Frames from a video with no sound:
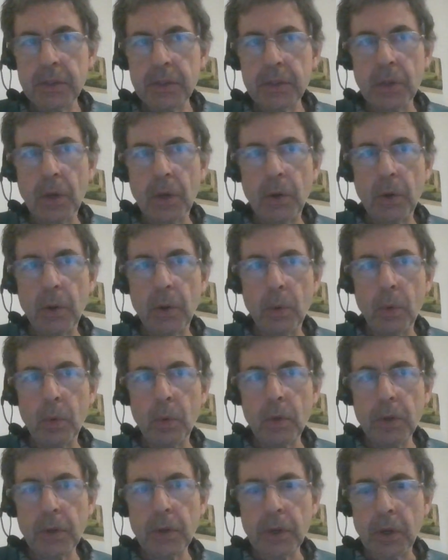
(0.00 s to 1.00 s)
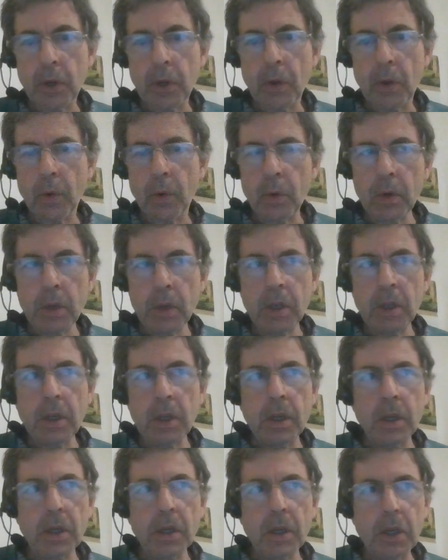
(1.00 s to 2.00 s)
So,
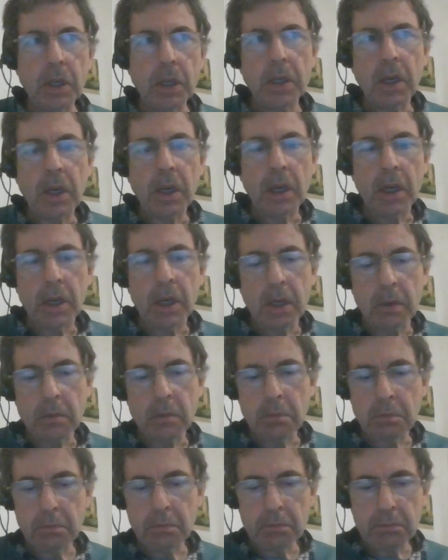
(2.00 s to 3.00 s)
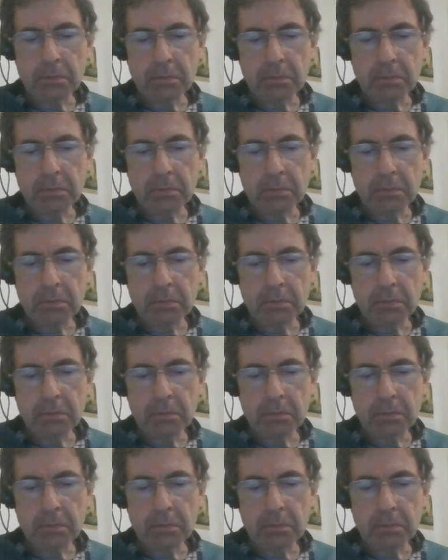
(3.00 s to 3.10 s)
I